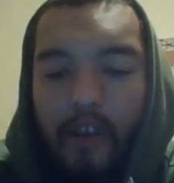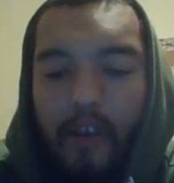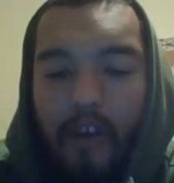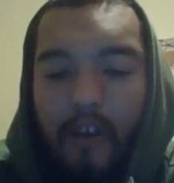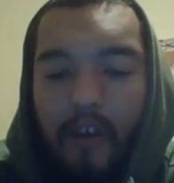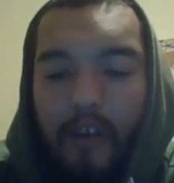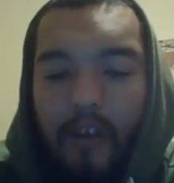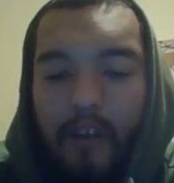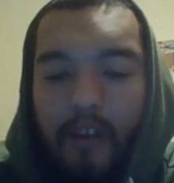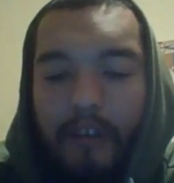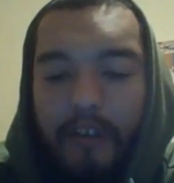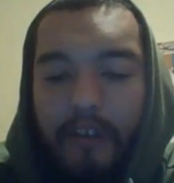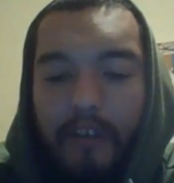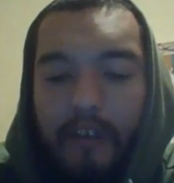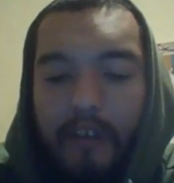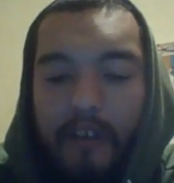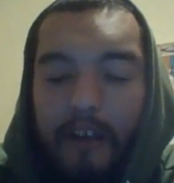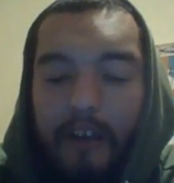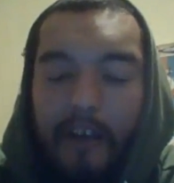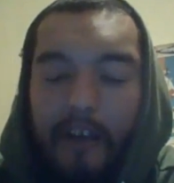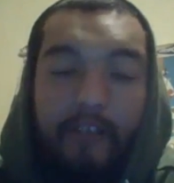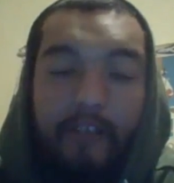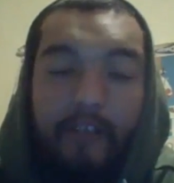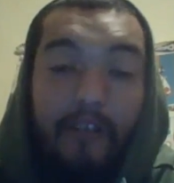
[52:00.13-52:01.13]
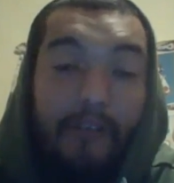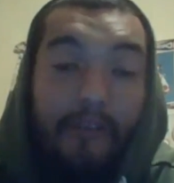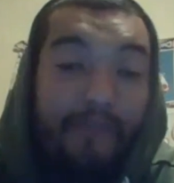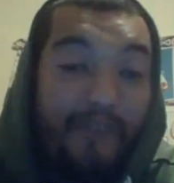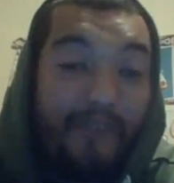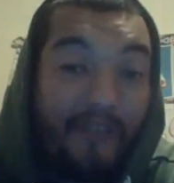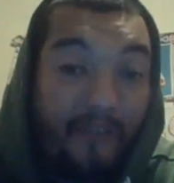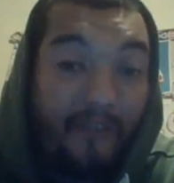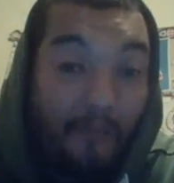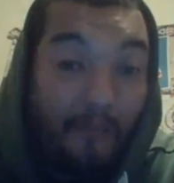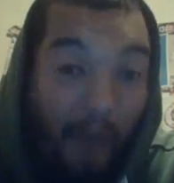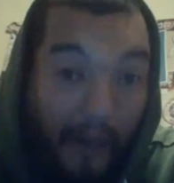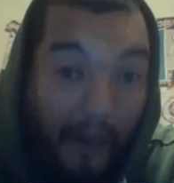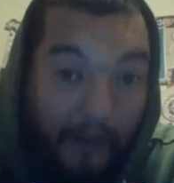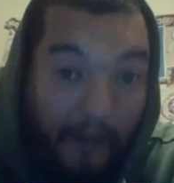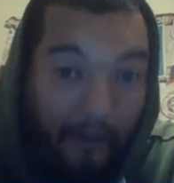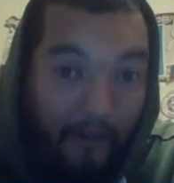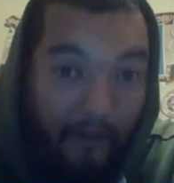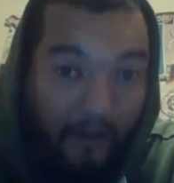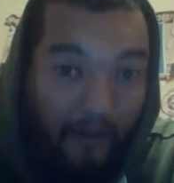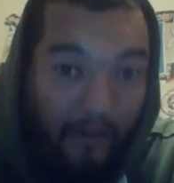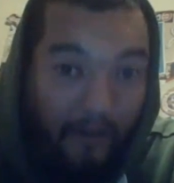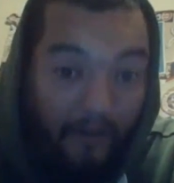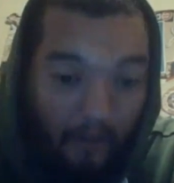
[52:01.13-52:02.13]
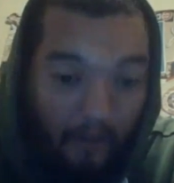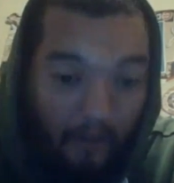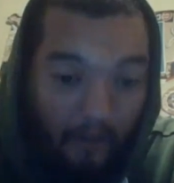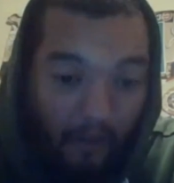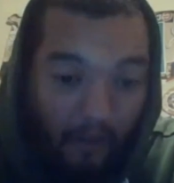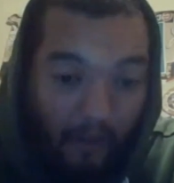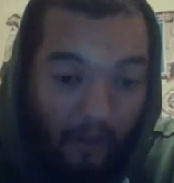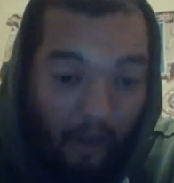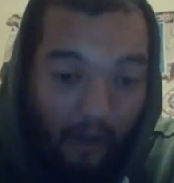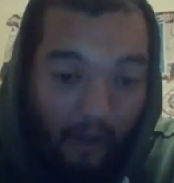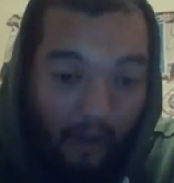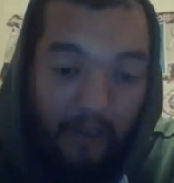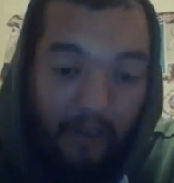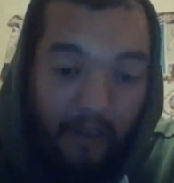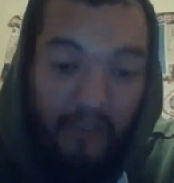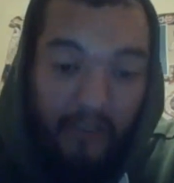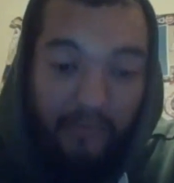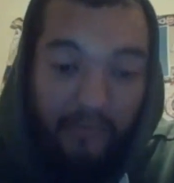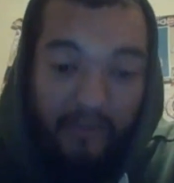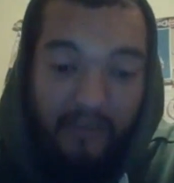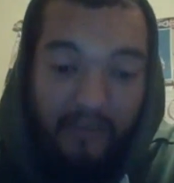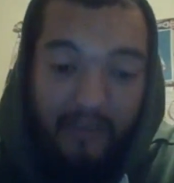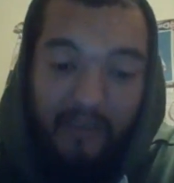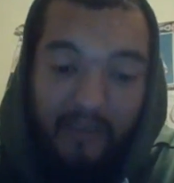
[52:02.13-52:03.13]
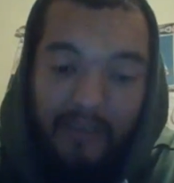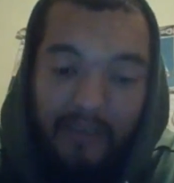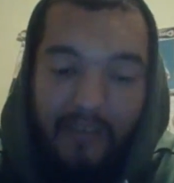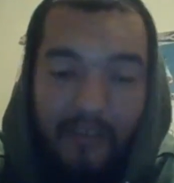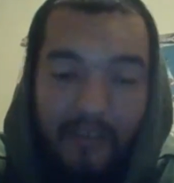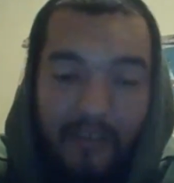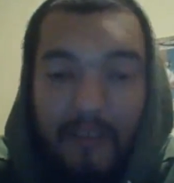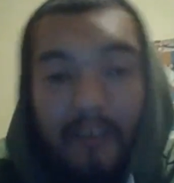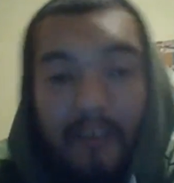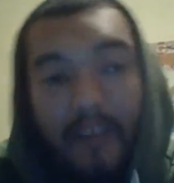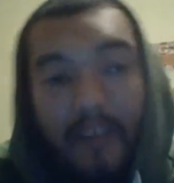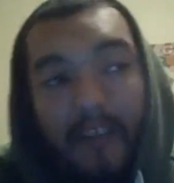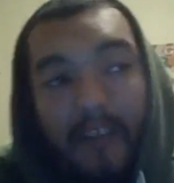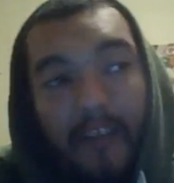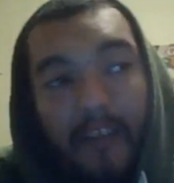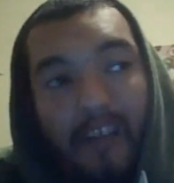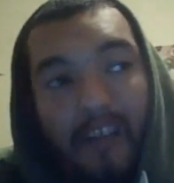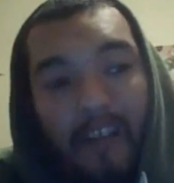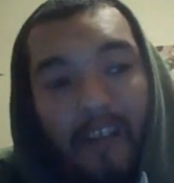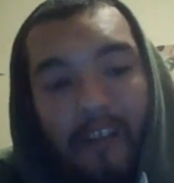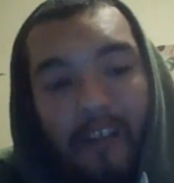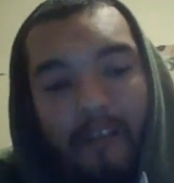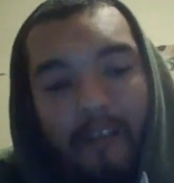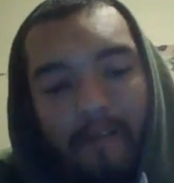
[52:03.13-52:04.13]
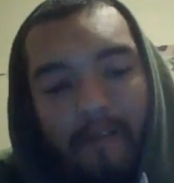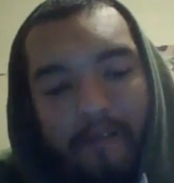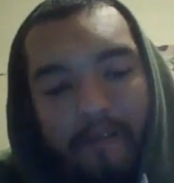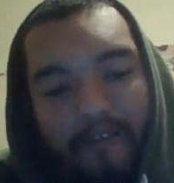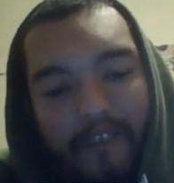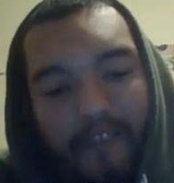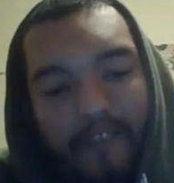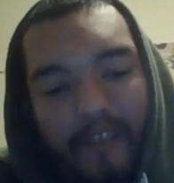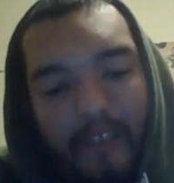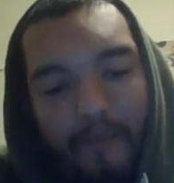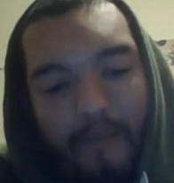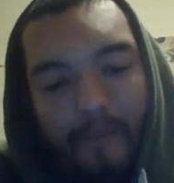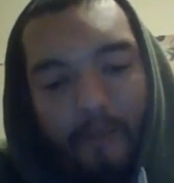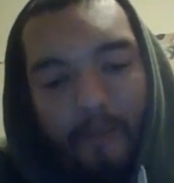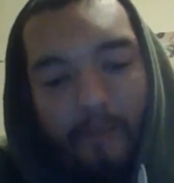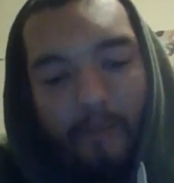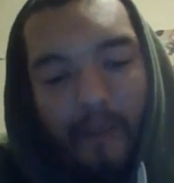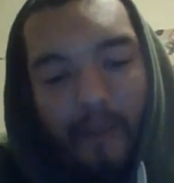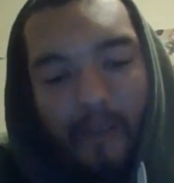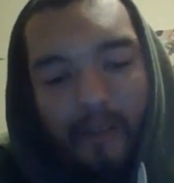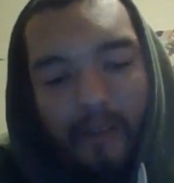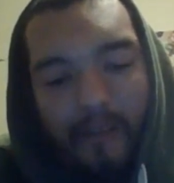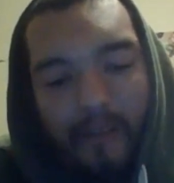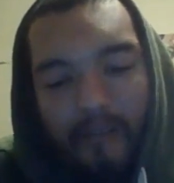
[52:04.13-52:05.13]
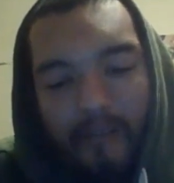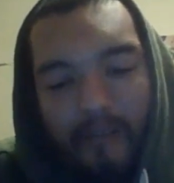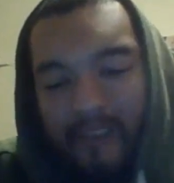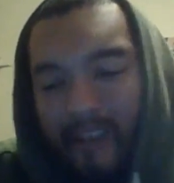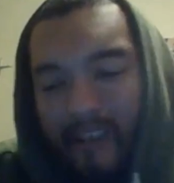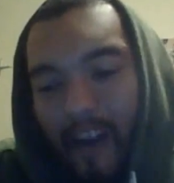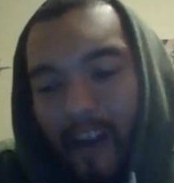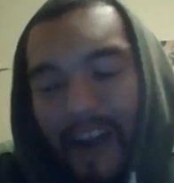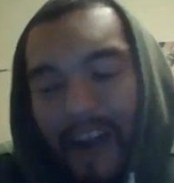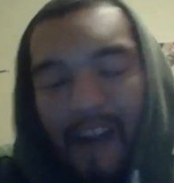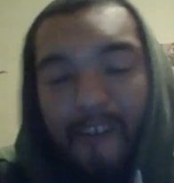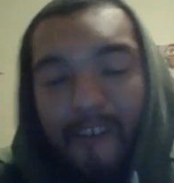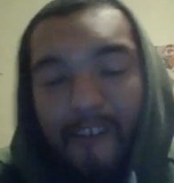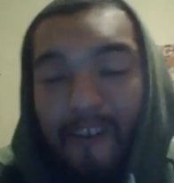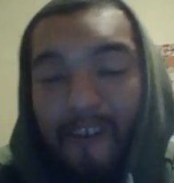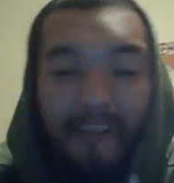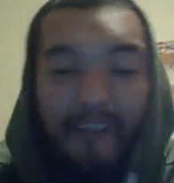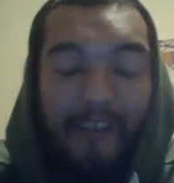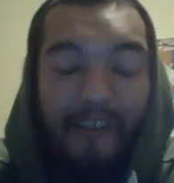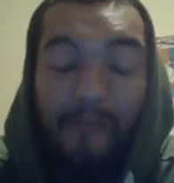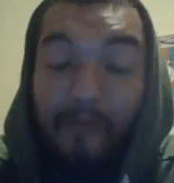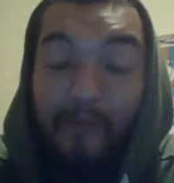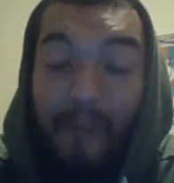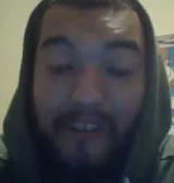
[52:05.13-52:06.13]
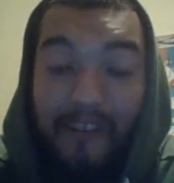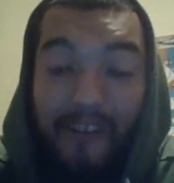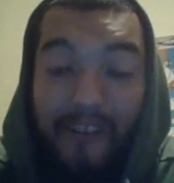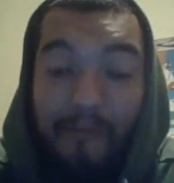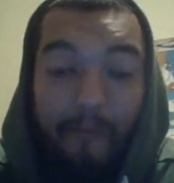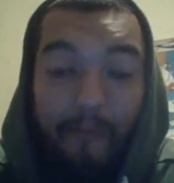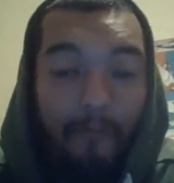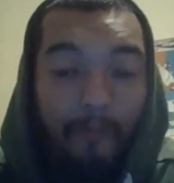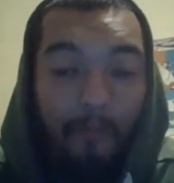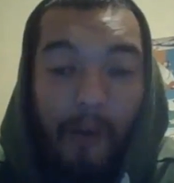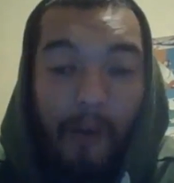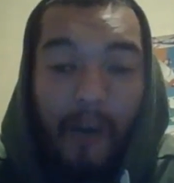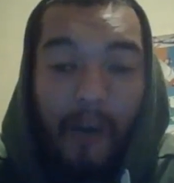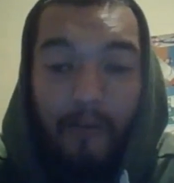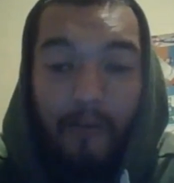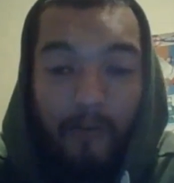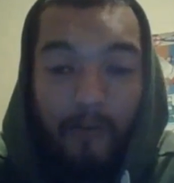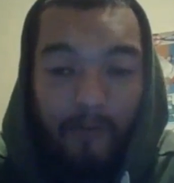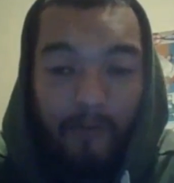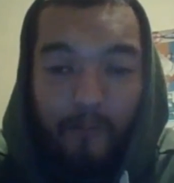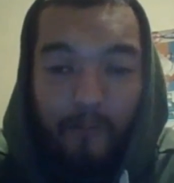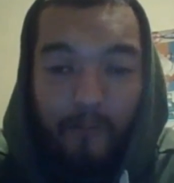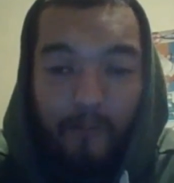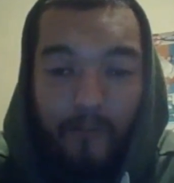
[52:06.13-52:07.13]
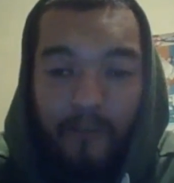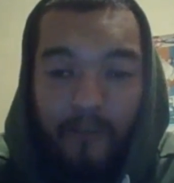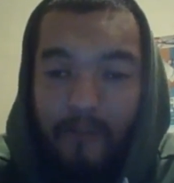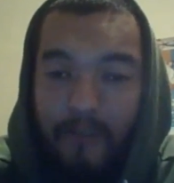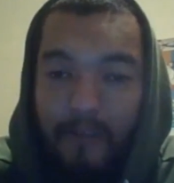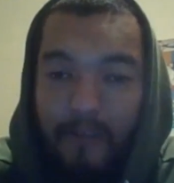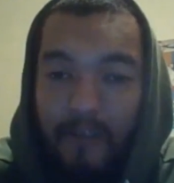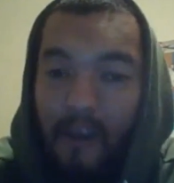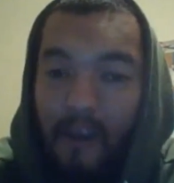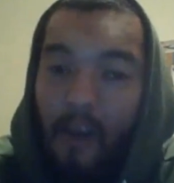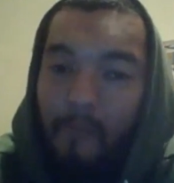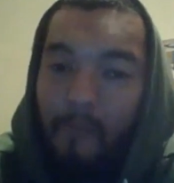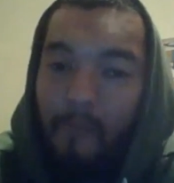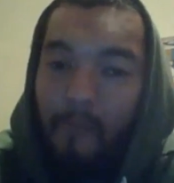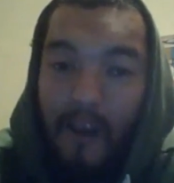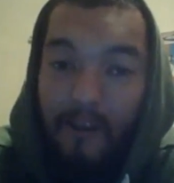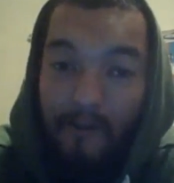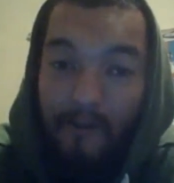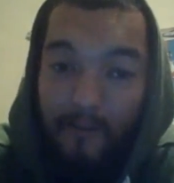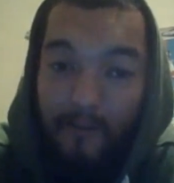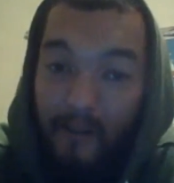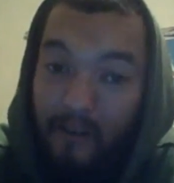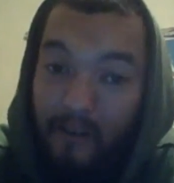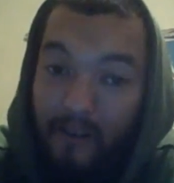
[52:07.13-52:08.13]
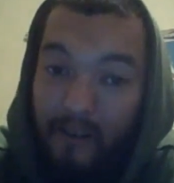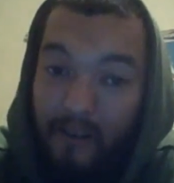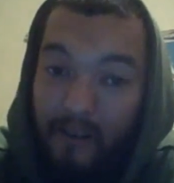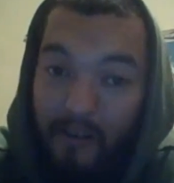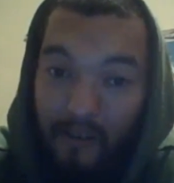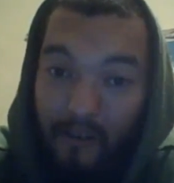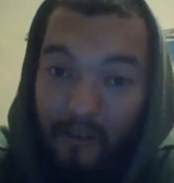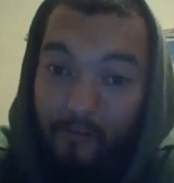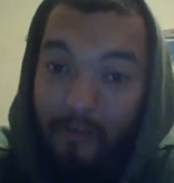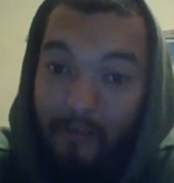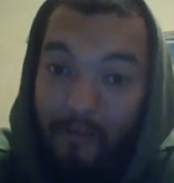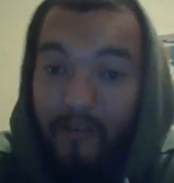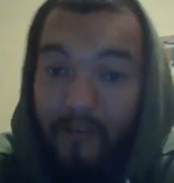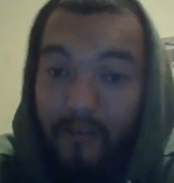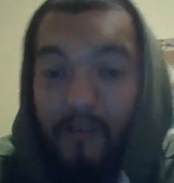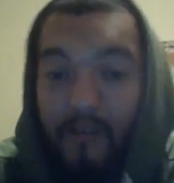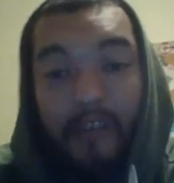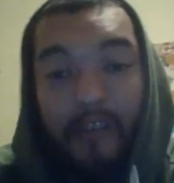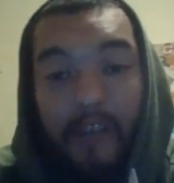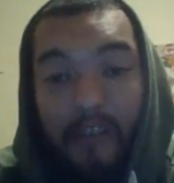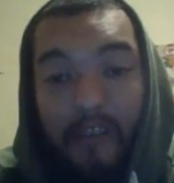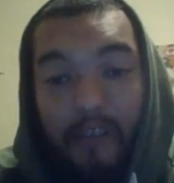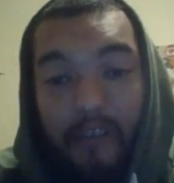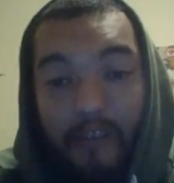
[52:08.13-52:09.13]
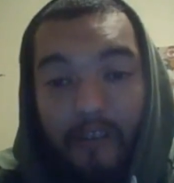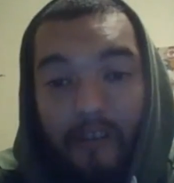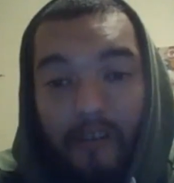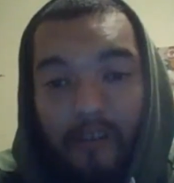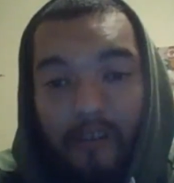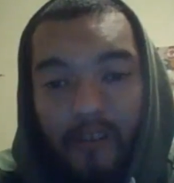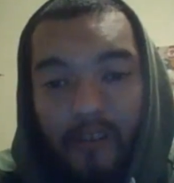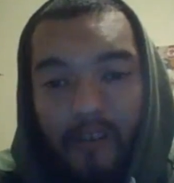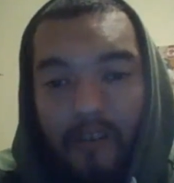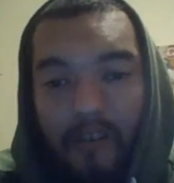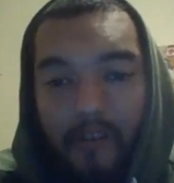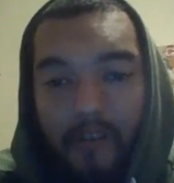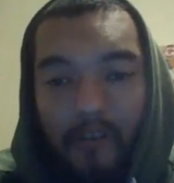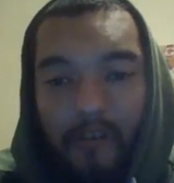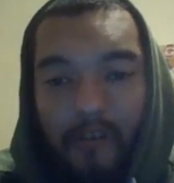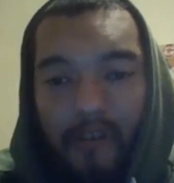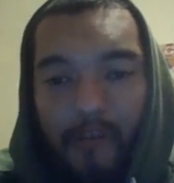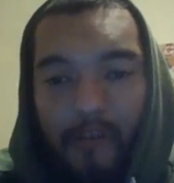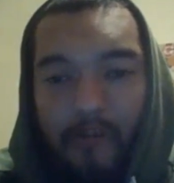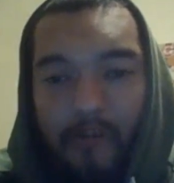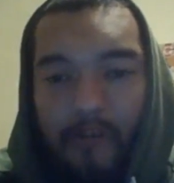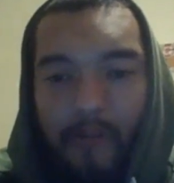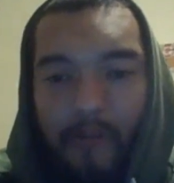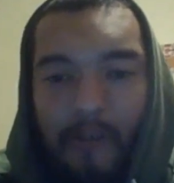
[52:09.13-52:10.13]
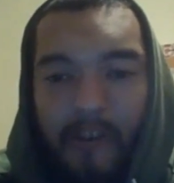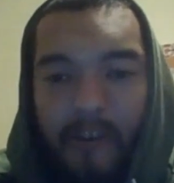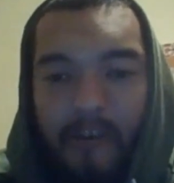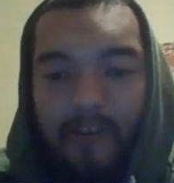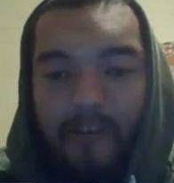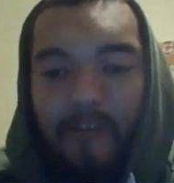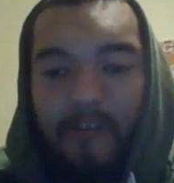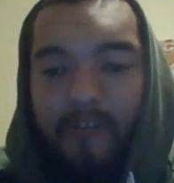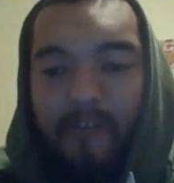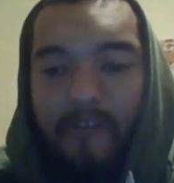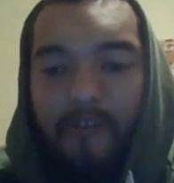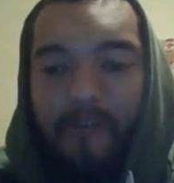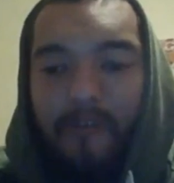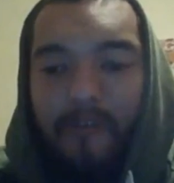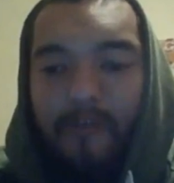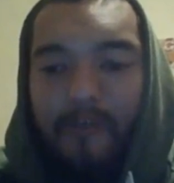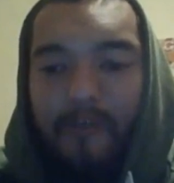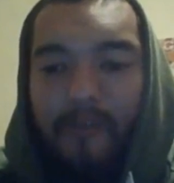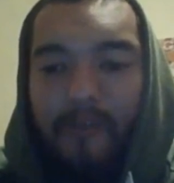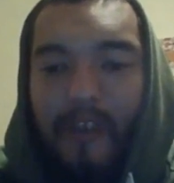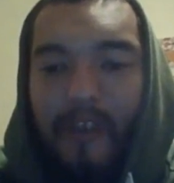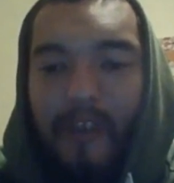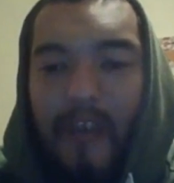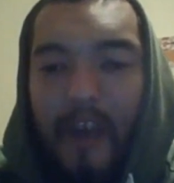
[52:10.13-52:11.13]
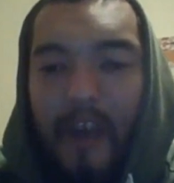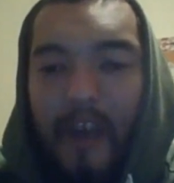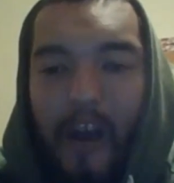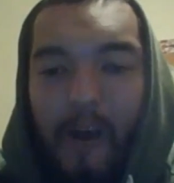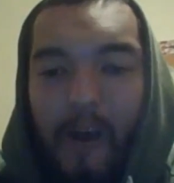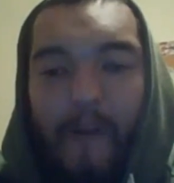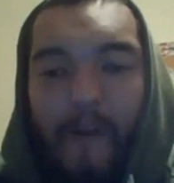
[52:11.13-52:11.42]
They're not. I don't know if it's the writers. I don't know if it's just Vince McMahon. It's just like I already did what my dream was, and I'm not doing it. I'm just gonna I'm gonna run it till